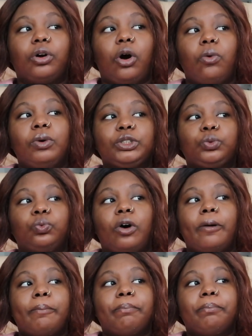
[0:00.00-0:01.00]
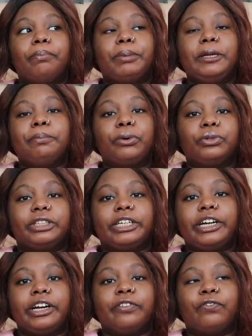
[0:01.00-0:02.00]
always want people
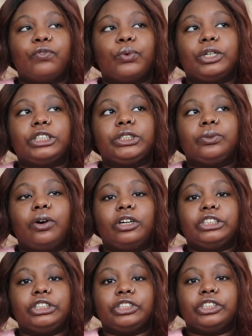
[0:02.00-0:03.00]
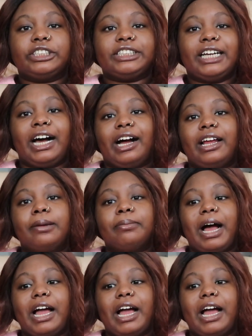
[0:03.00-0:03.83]
there for you on your time,